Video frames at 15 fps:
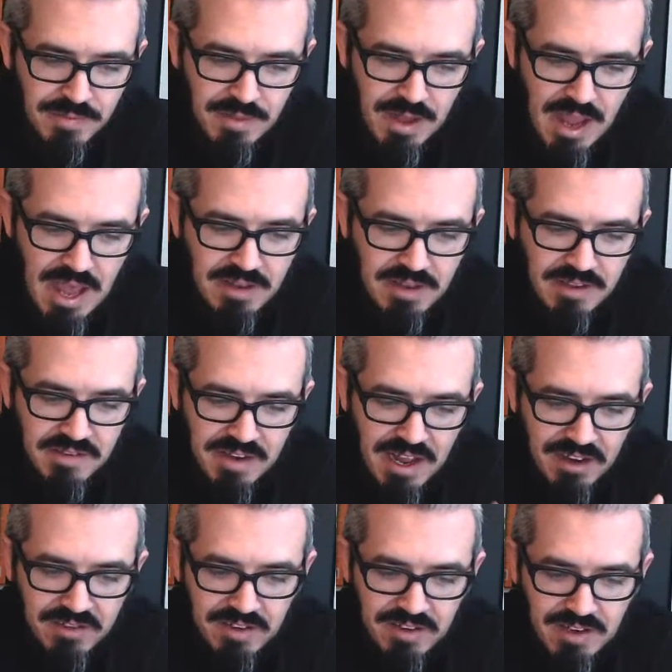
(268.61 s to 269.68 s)
And this
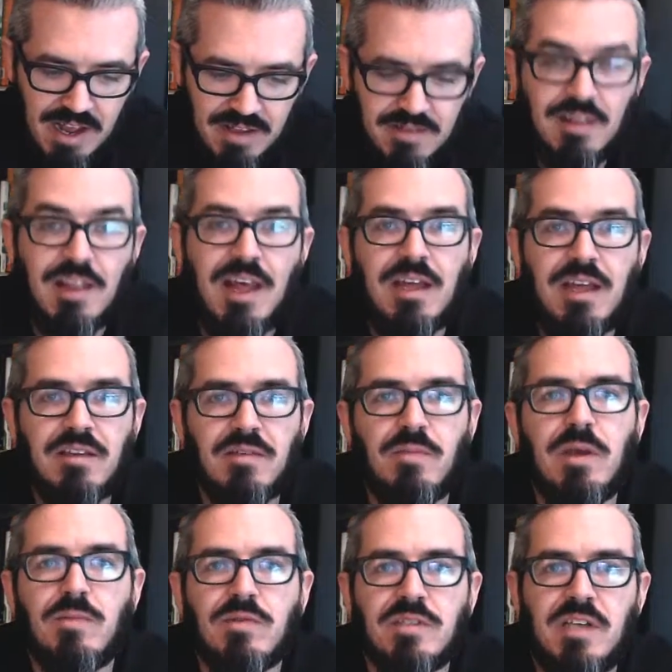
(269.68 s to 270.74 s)
tension has led to
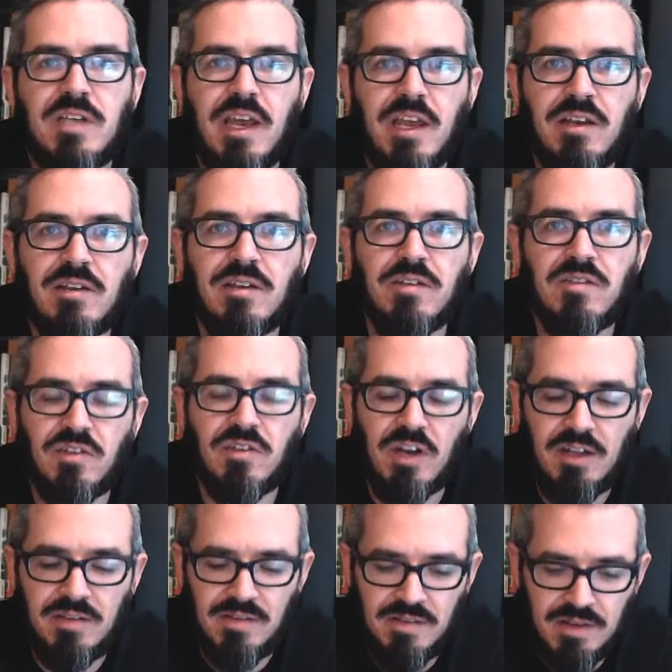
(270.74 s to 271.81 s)
people taking to the
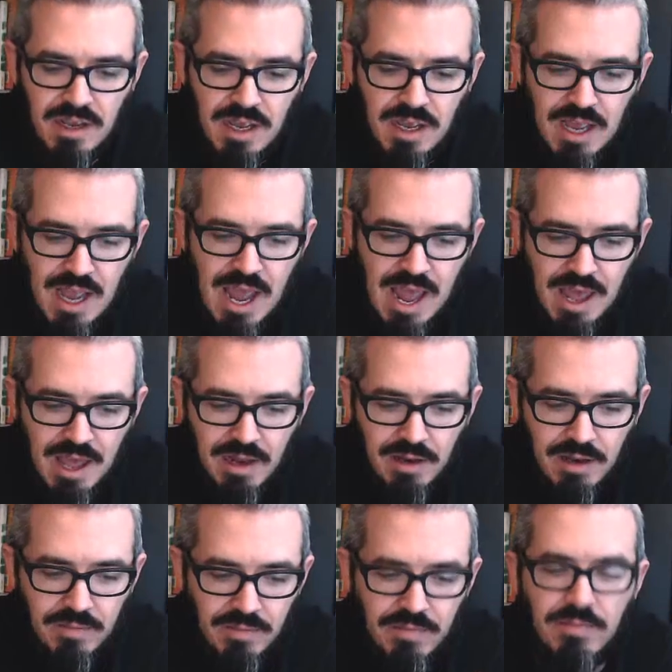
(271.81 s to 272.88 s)
streets.
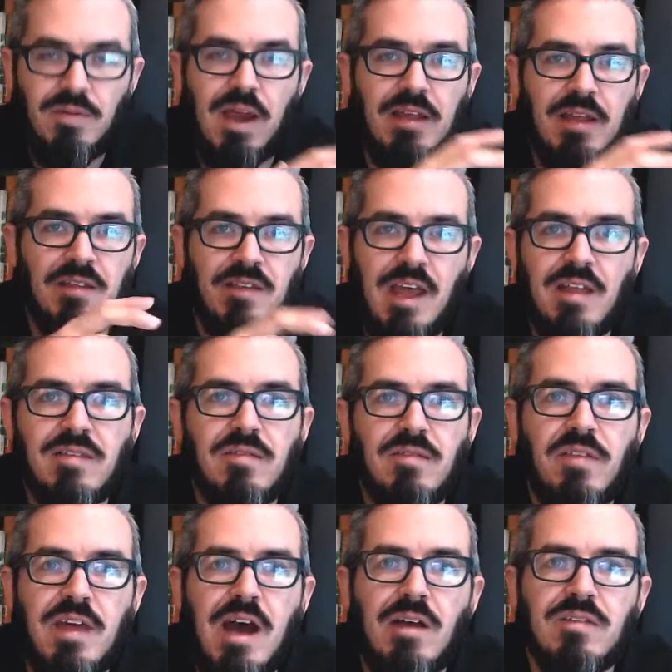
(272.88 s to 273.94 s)
And by the tens of
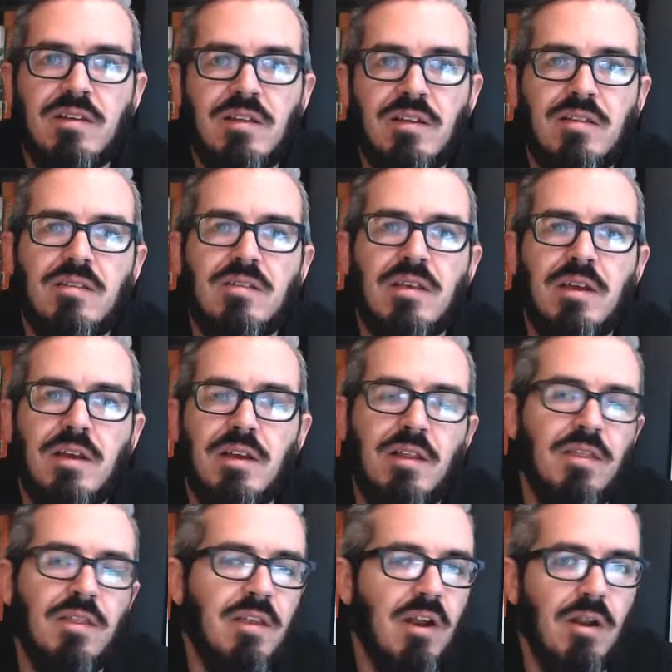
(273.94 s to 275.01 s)
thousands,
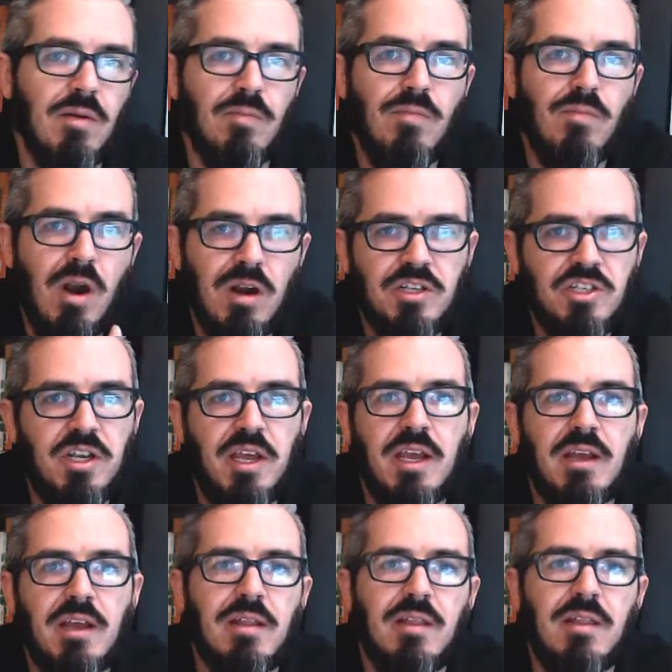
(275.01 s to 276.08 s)
they're
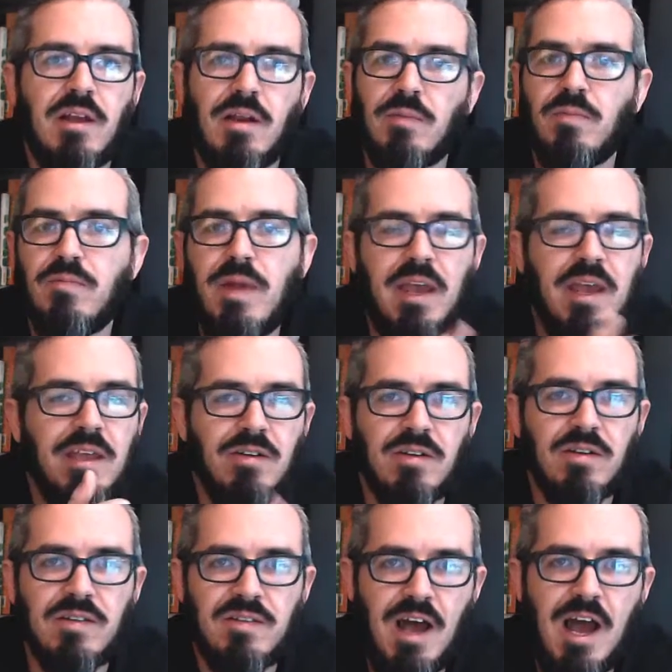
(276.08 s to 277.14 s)
marching, they're making their
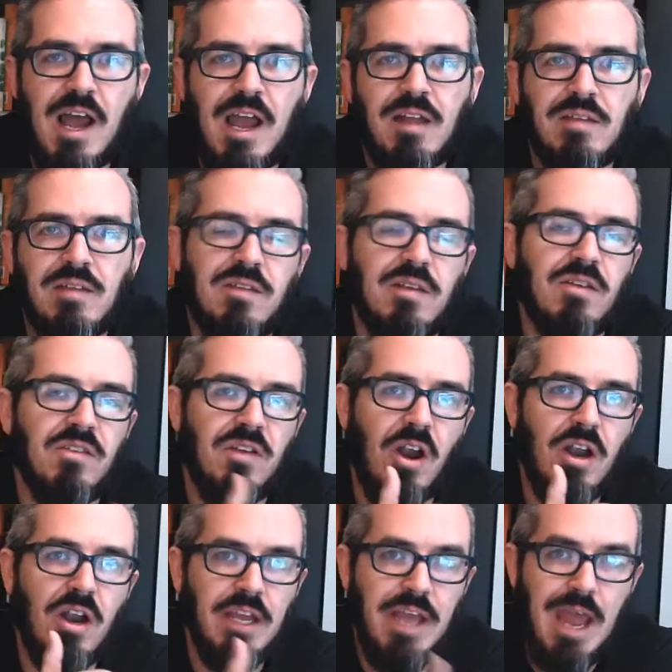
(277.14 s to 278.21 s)
signs, they're
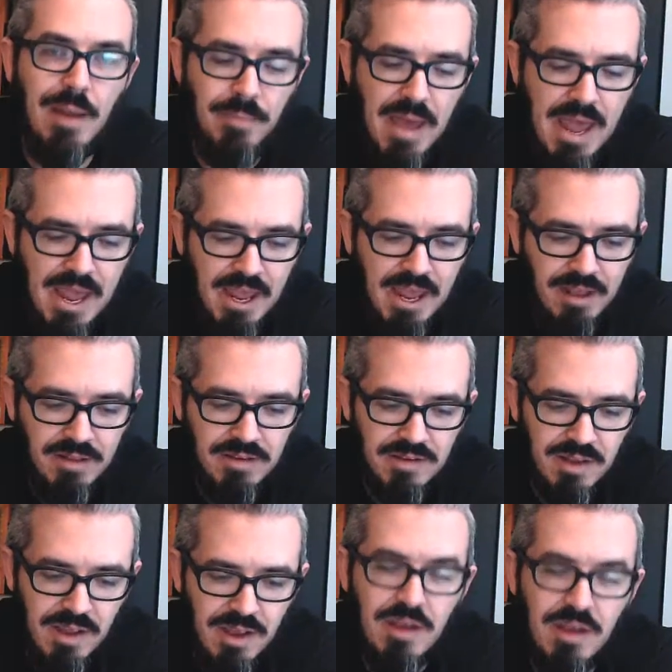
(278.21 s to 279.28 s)
starting campaigns,
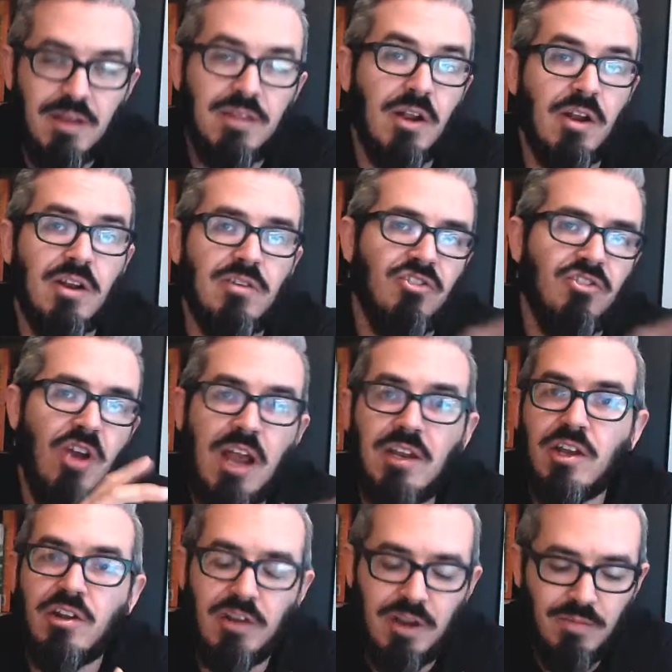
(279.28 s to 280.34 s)
they're trying
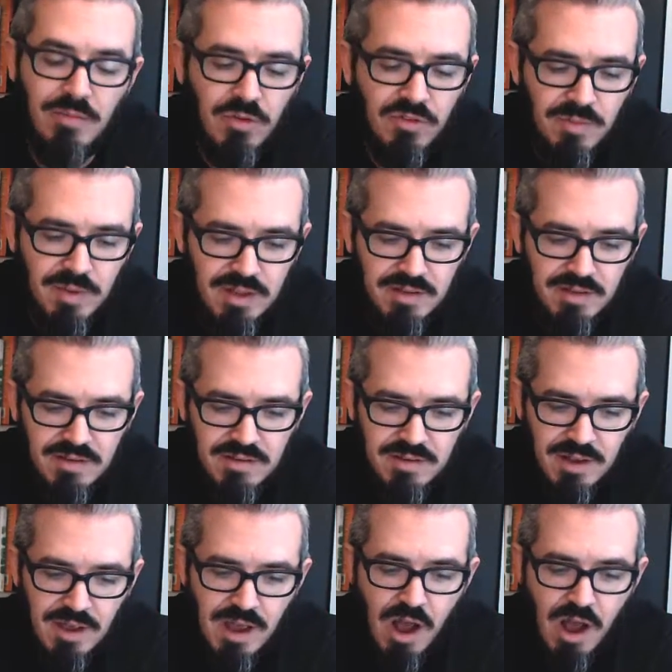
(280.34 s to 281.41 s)
to create movements,
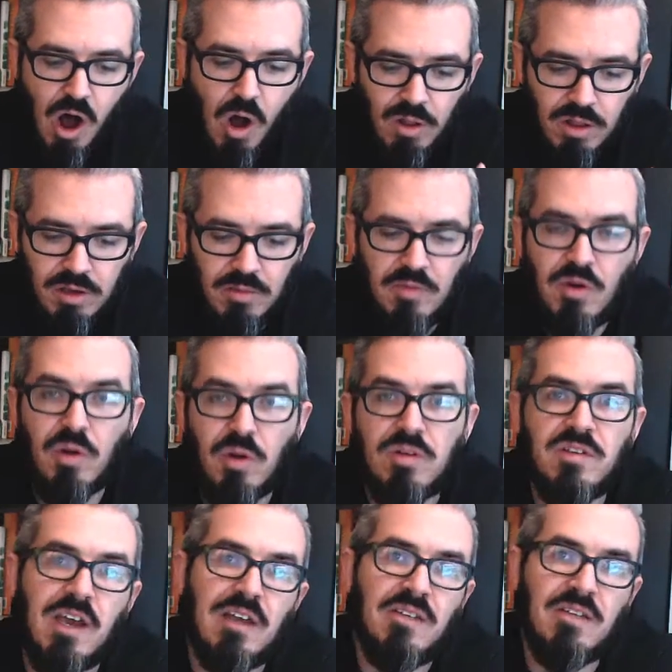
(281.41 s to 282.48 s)
all in a
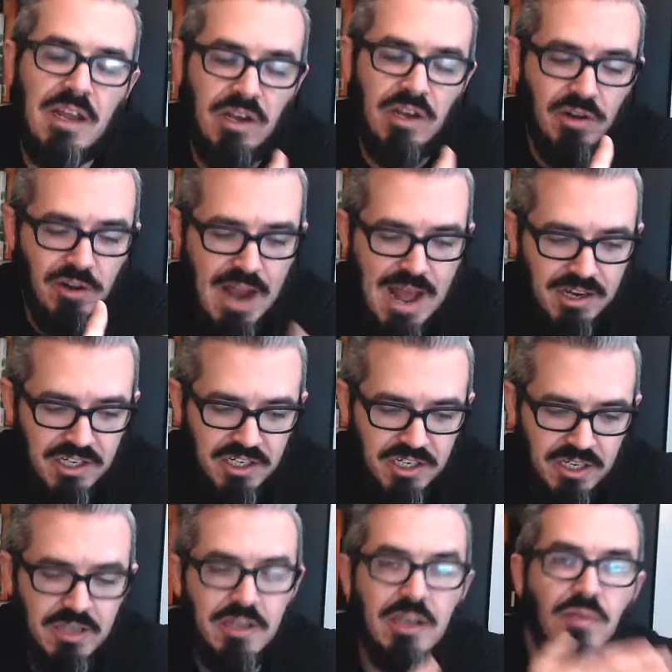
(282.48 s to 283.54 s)
protest and a
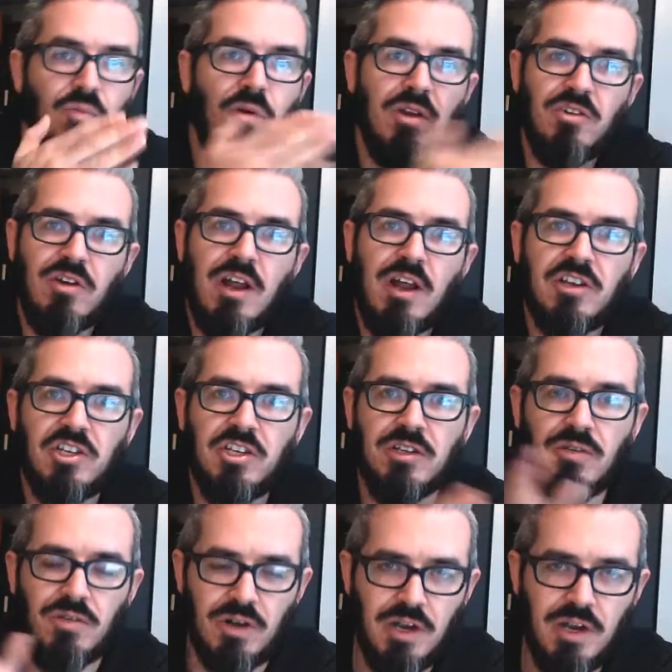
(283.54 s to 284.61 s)
reaction in one direction
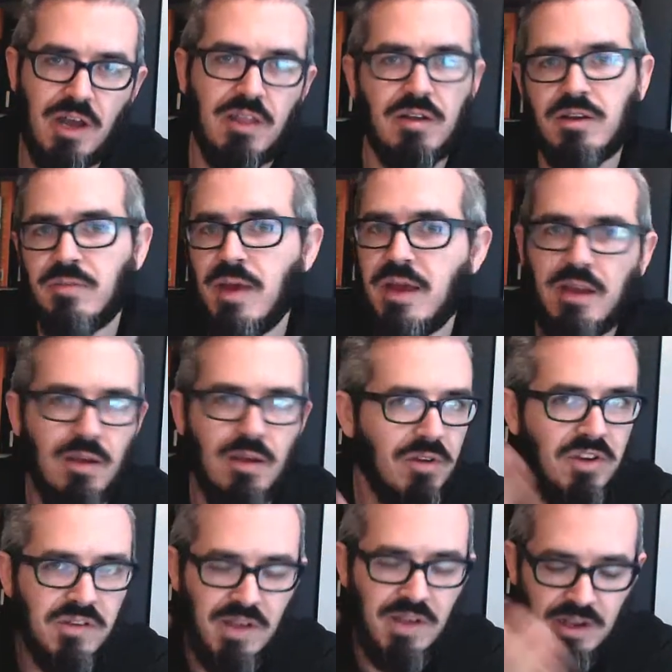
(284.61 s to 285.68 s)
or another, depending on
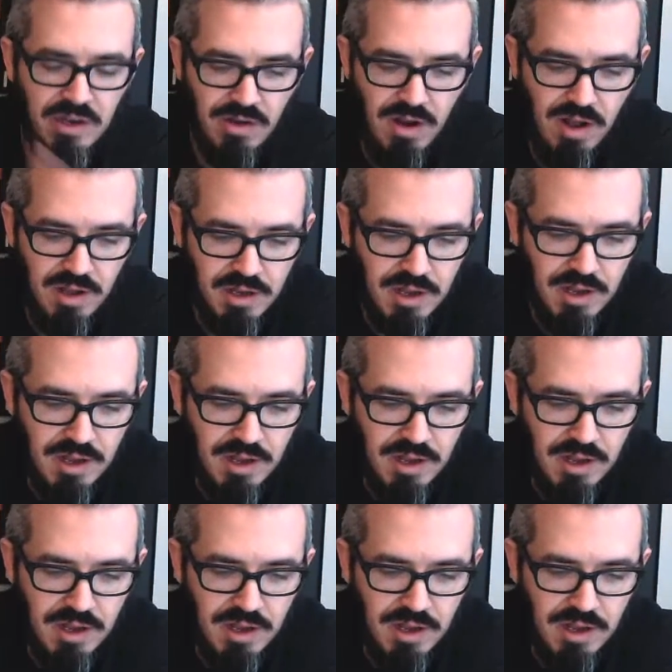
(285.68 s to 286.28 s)
which side you're on,